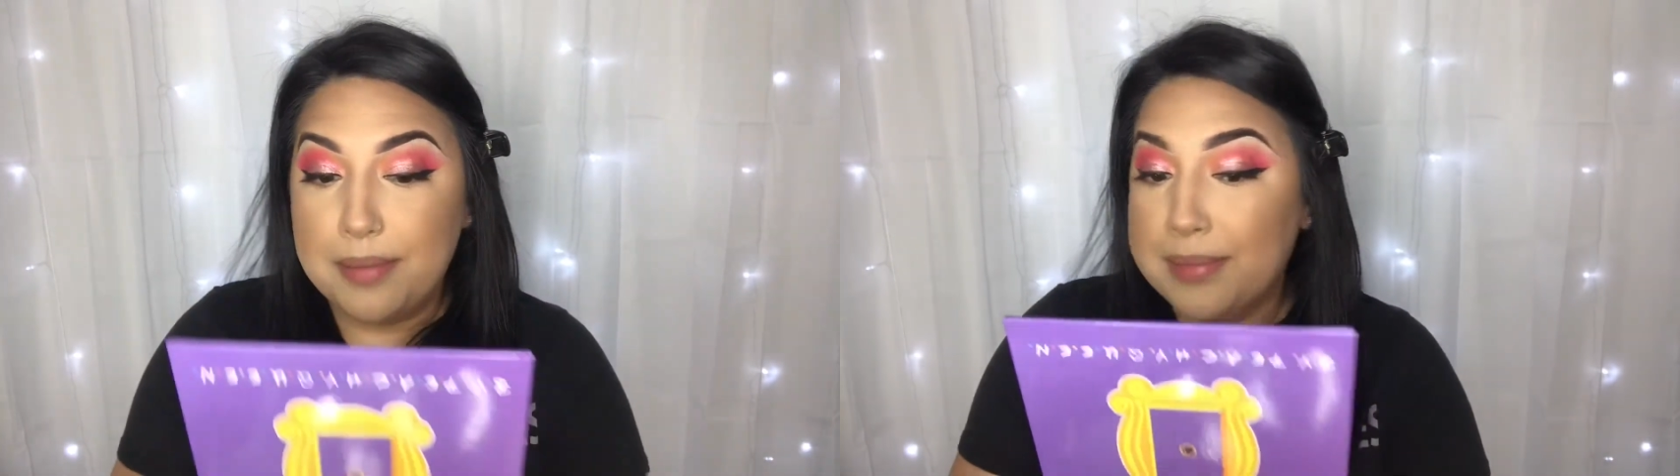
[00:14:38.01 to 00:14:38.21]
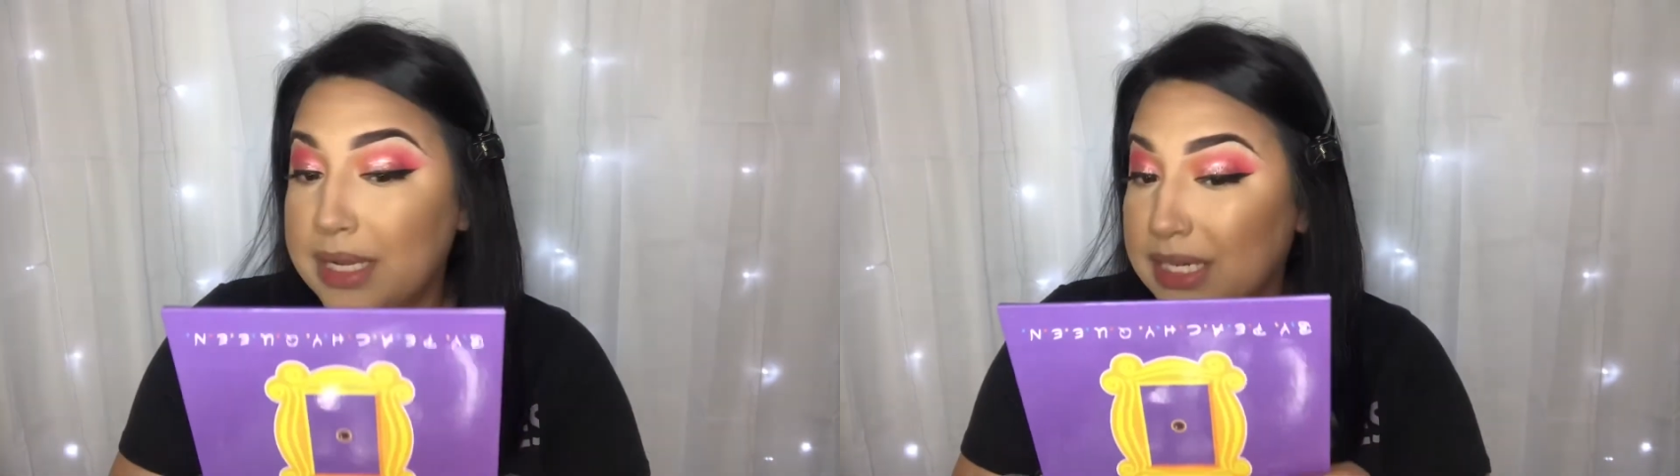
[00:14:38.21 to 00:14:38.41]

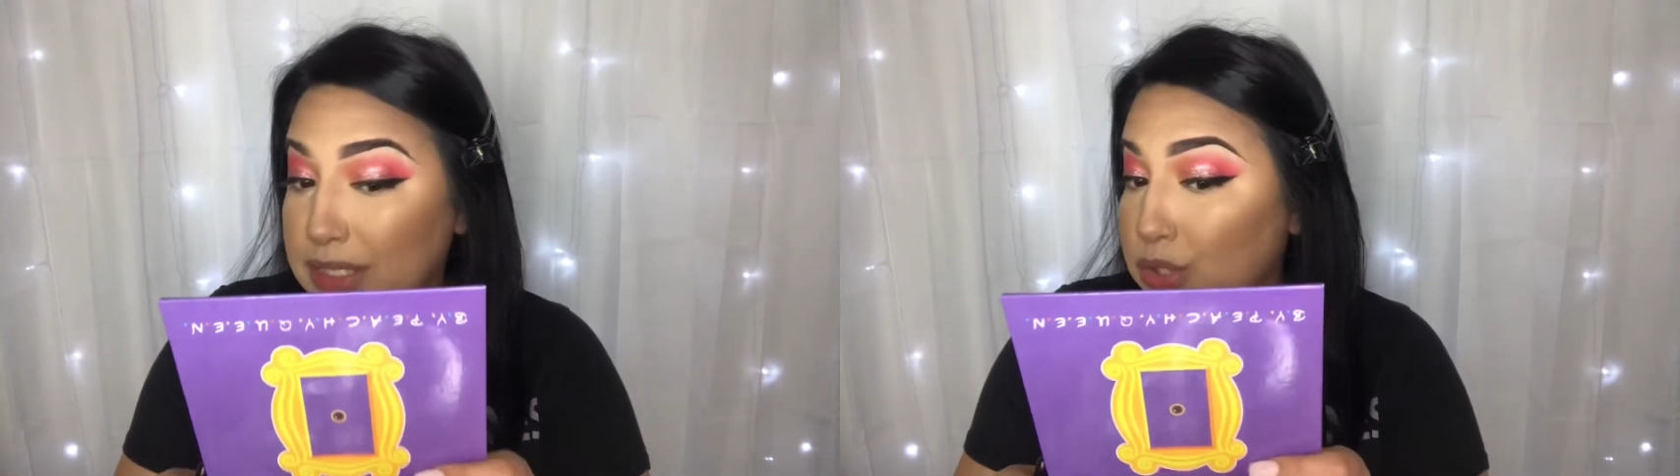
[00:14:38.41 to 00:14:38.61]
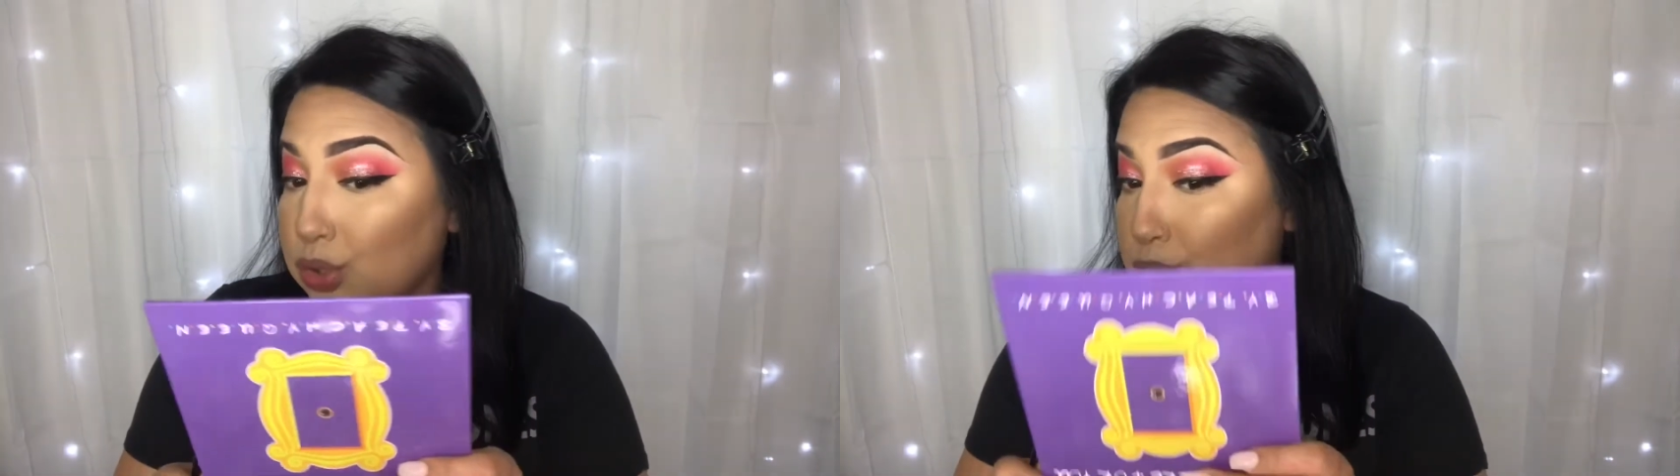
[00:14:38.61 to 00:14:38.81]
It is
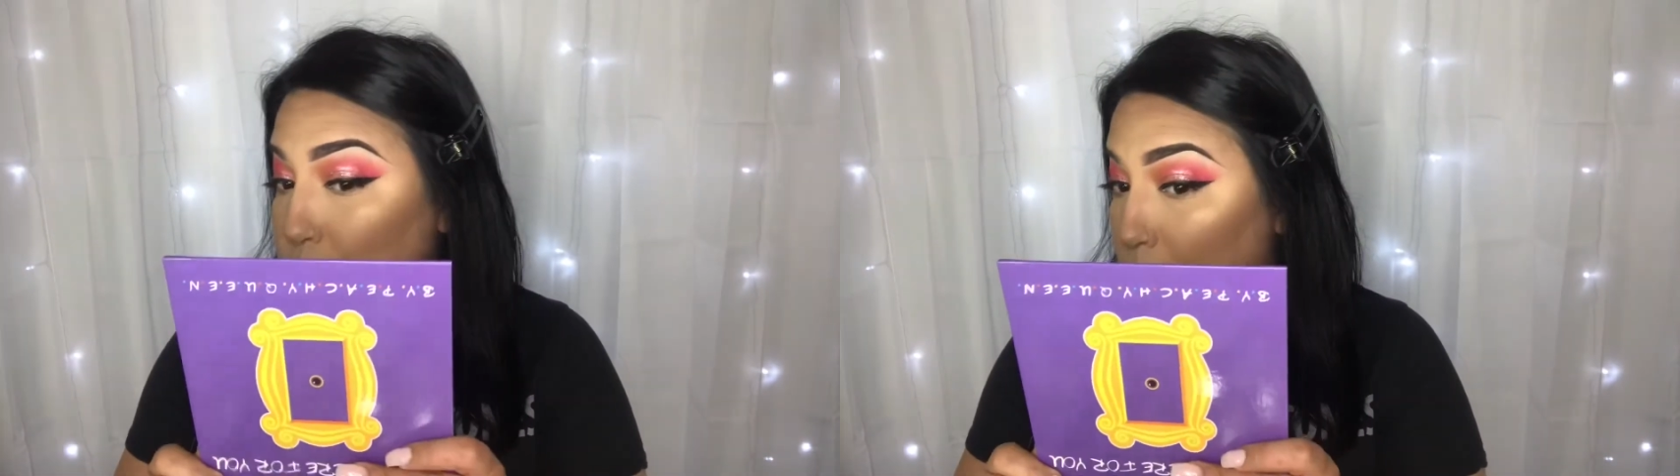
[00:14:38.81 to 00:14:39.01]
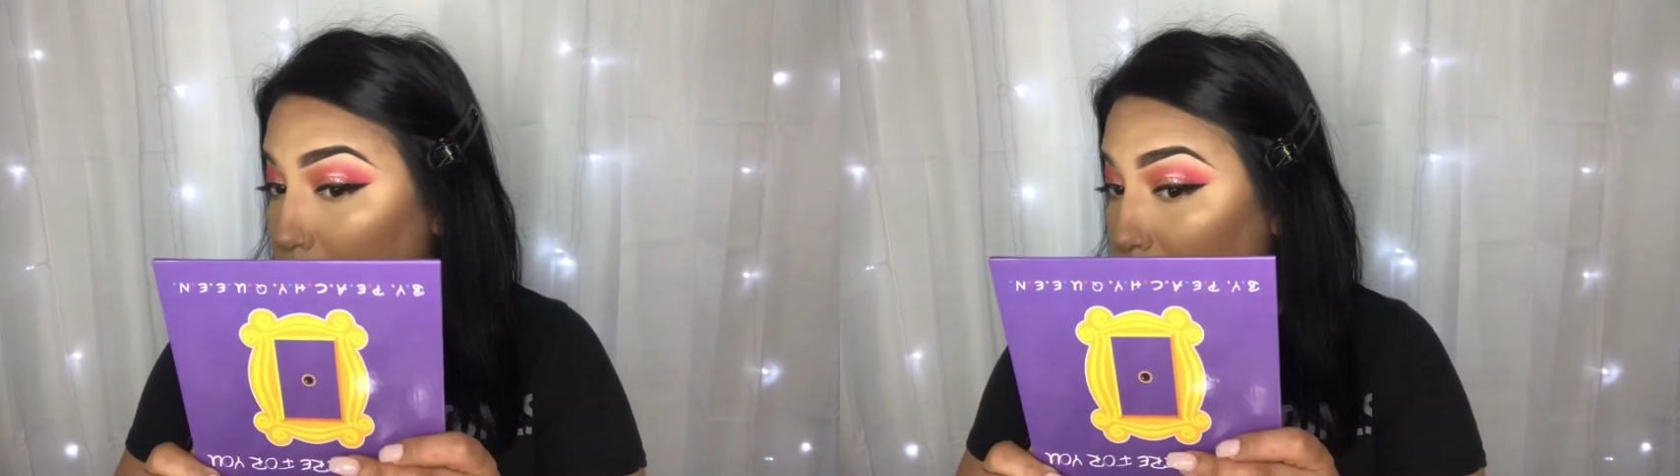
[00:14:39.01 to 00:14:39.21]
too
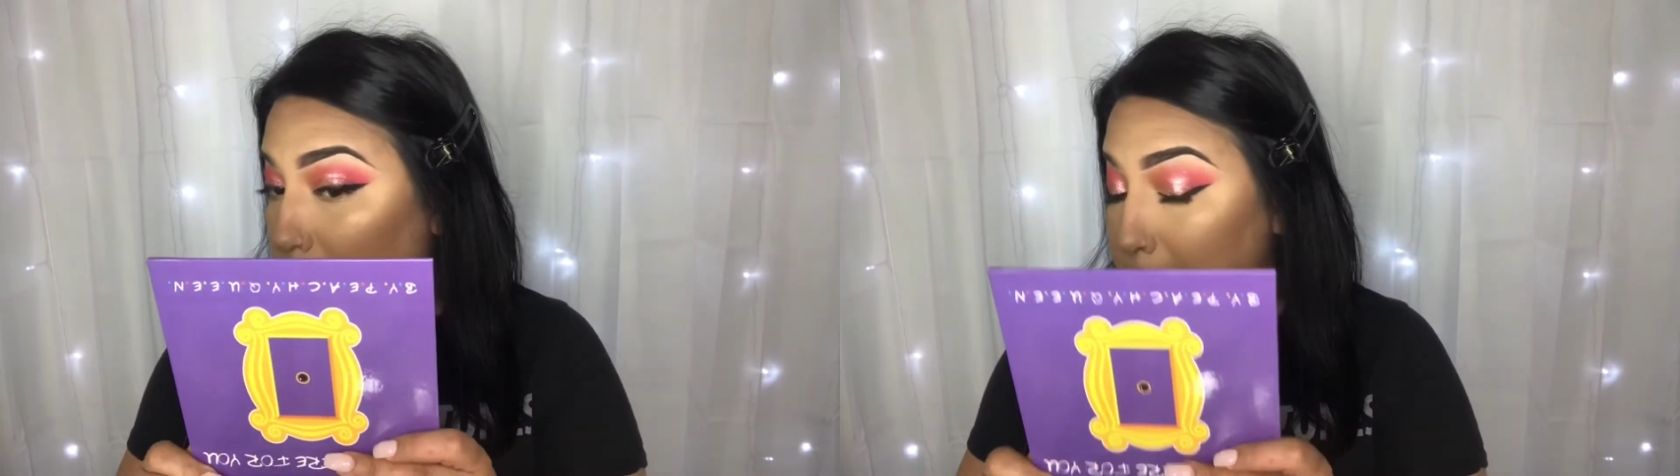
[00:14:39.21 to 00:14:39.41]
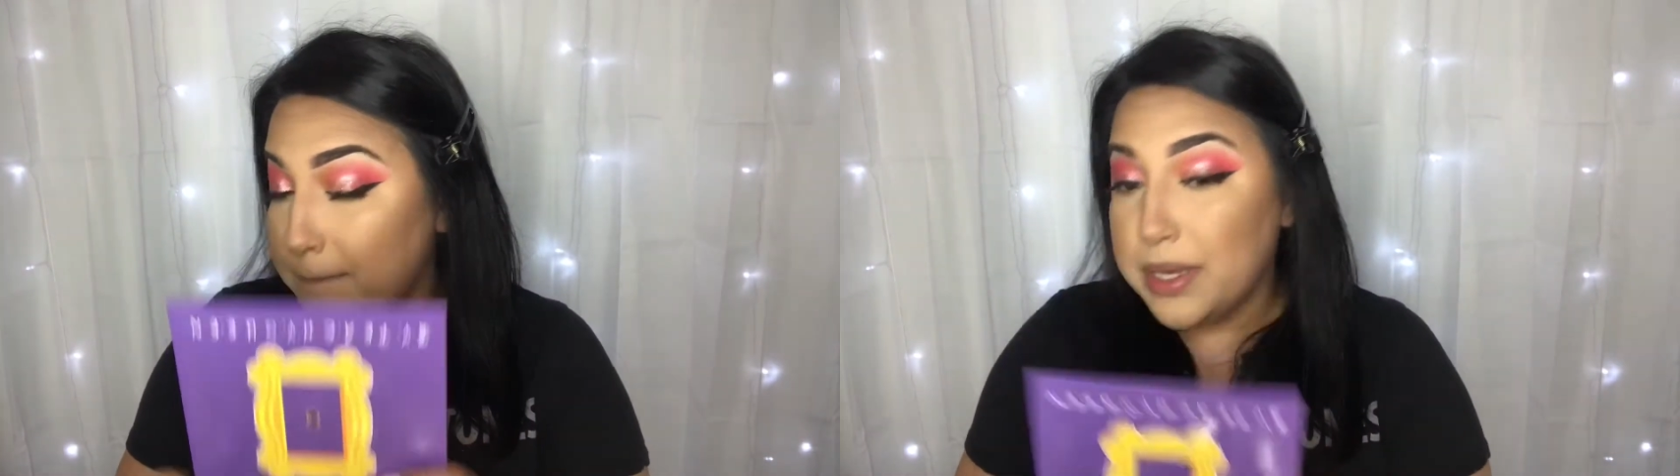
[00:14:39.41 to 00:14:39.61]
dark,
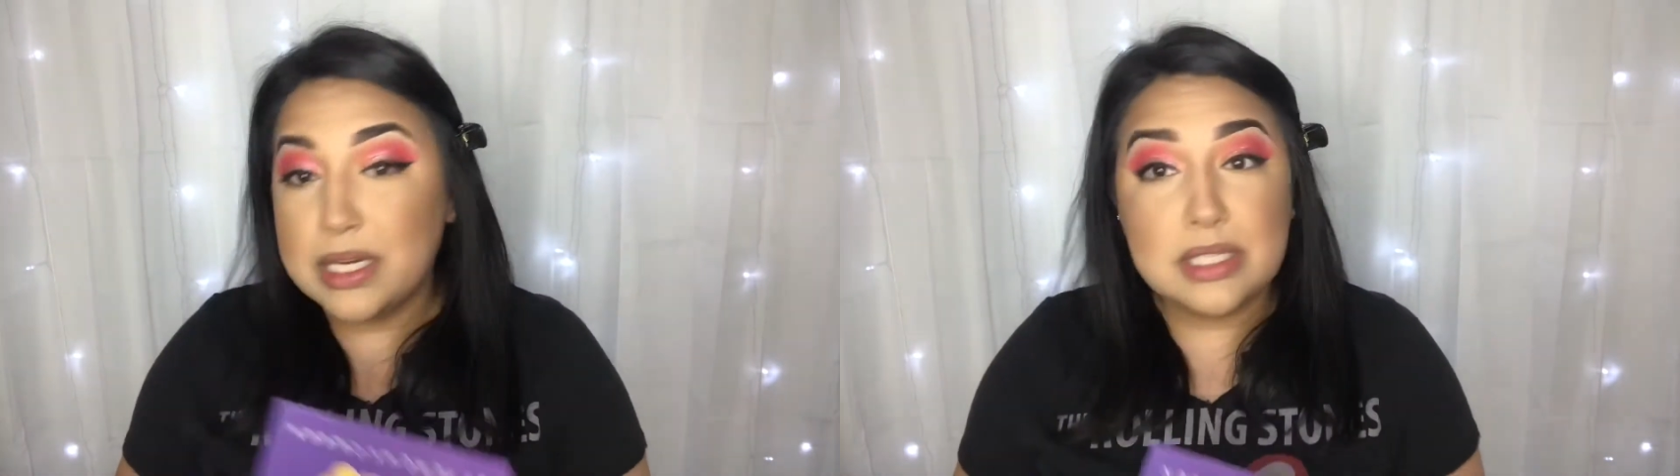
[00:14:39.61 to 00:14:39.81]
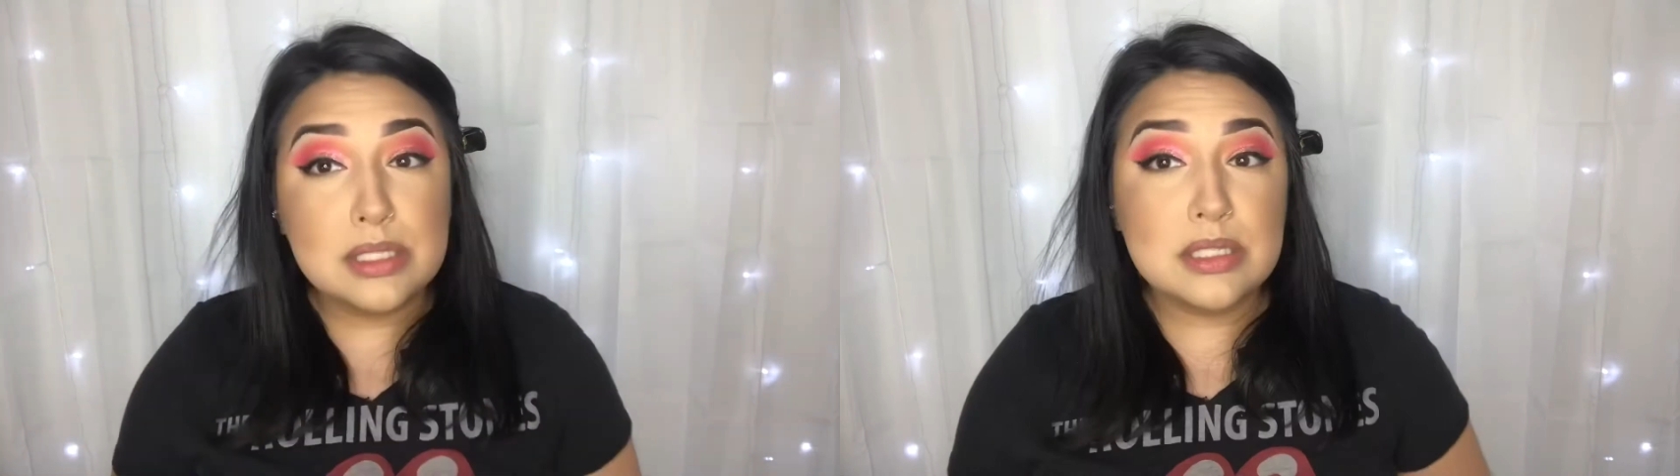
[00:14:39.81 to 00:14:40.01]
but
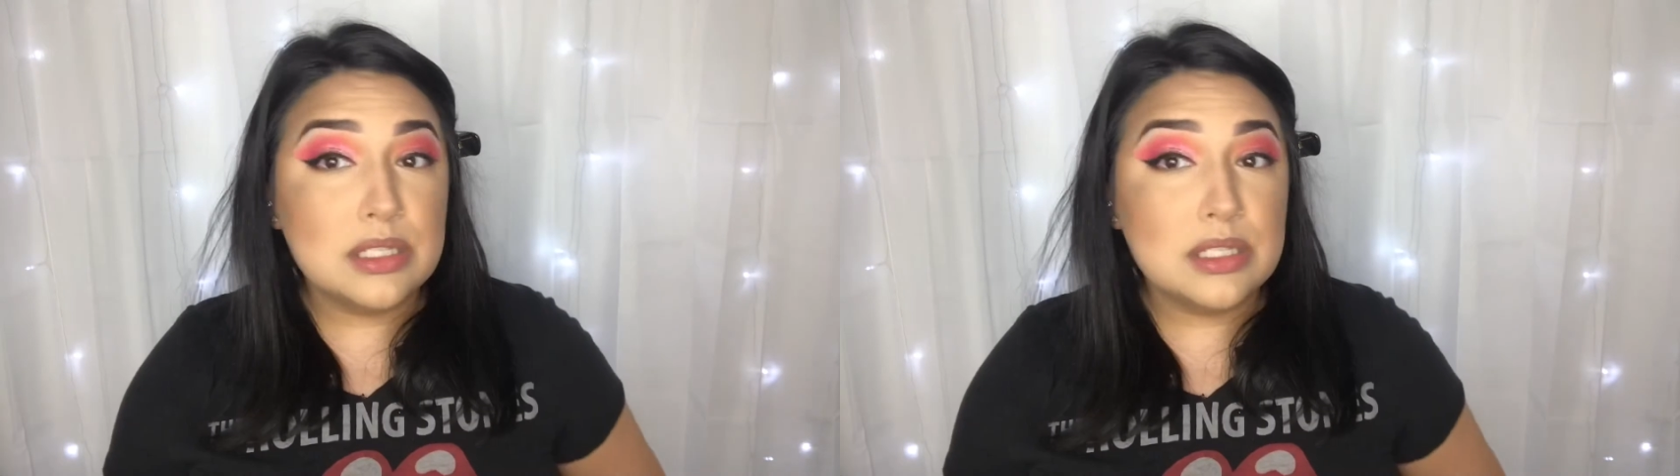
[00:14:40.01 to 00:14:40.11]
it's